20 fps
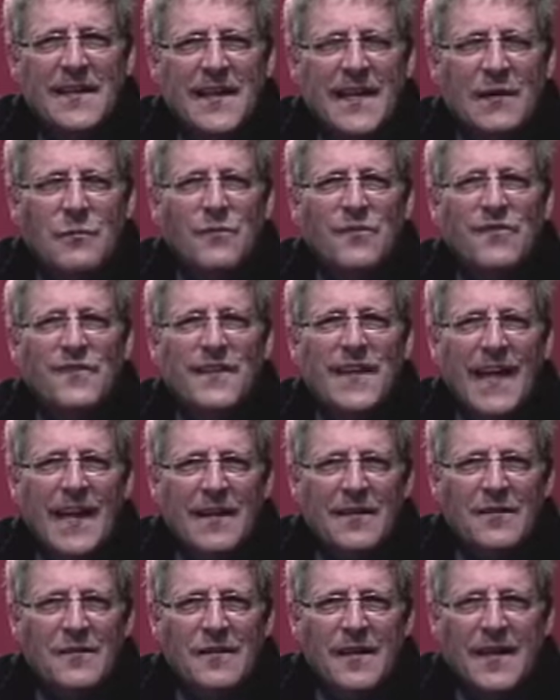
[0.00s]
It was
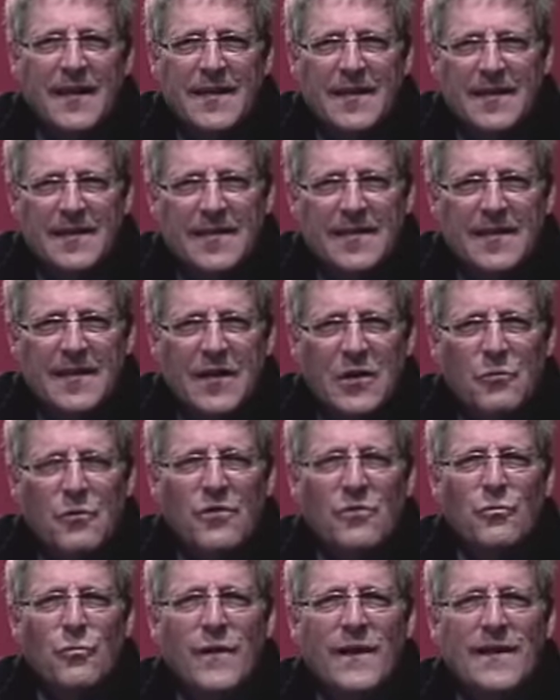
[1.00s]
gale like,
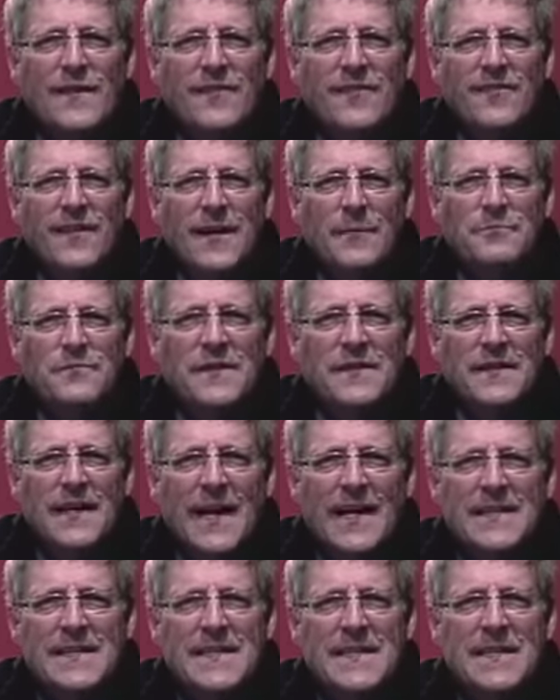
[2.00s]
with winds up to
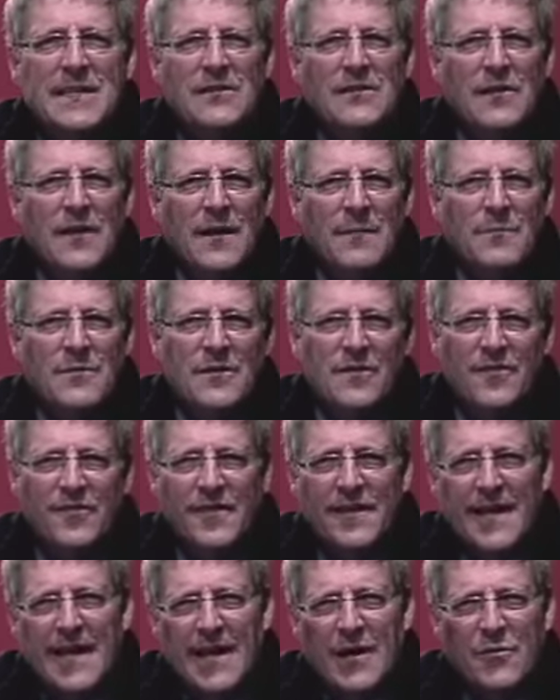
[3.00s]
90 kilometers
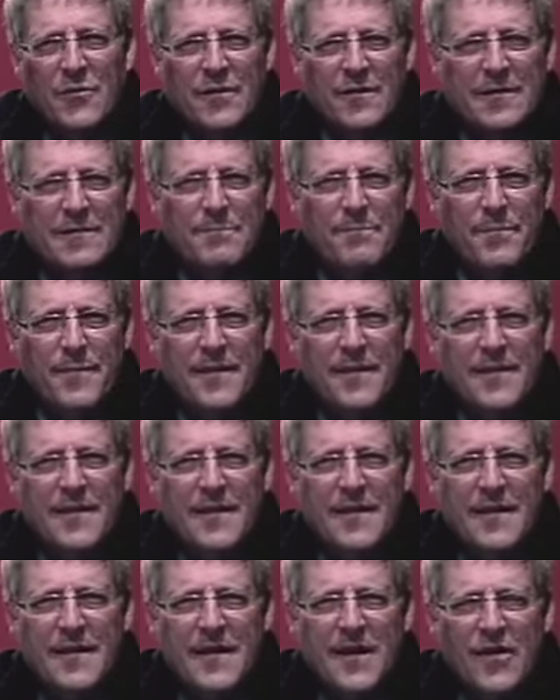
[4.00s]
an hour.
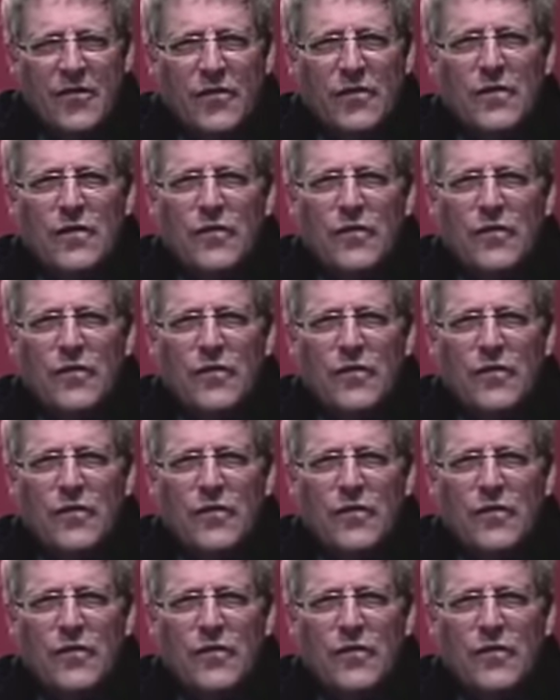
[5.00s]
So